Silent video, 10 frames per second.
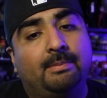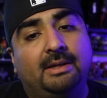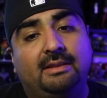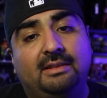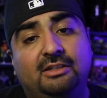
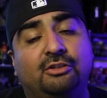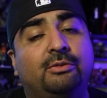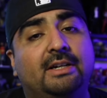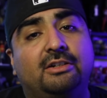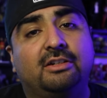but the
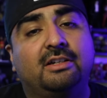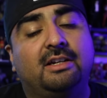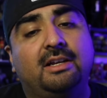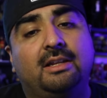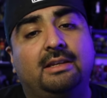director
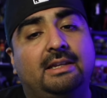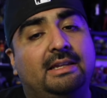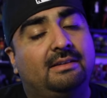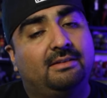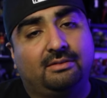cut,
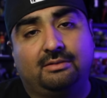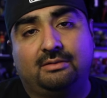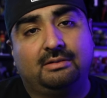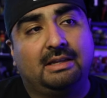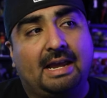
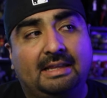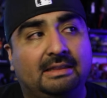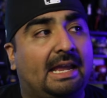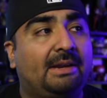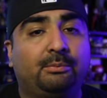I
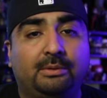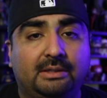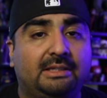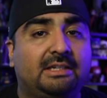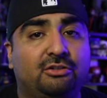
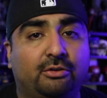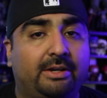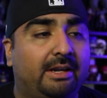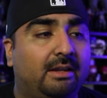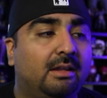really
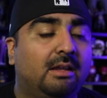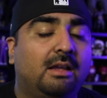enjoyed it.